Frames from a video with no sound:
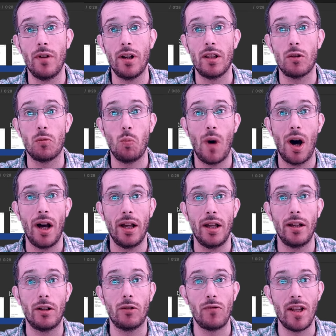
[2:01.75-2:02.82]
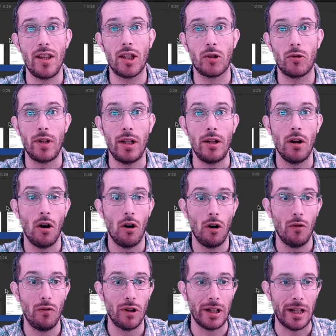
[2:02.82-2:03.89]
with my green screen
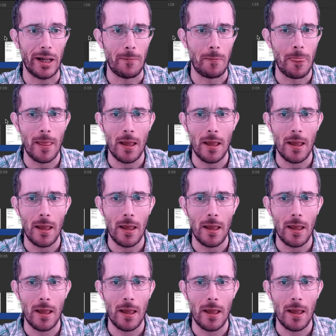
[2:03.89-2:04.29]
overlay?